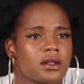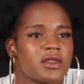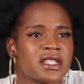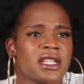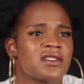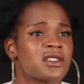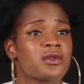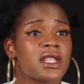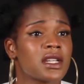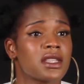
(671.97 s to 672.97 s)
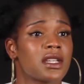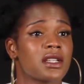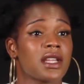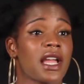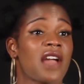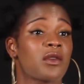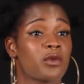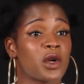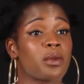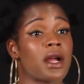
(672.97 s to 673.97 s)
what does this have to do with anything? Like, I have a
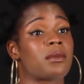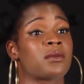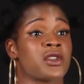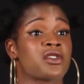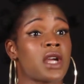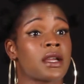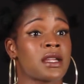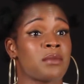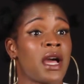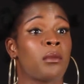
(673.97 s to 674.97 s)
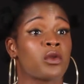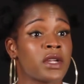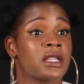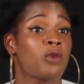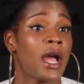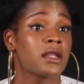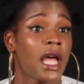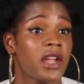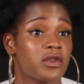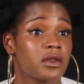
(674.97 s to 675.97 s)
real problem, and you're talking about marine wildlife.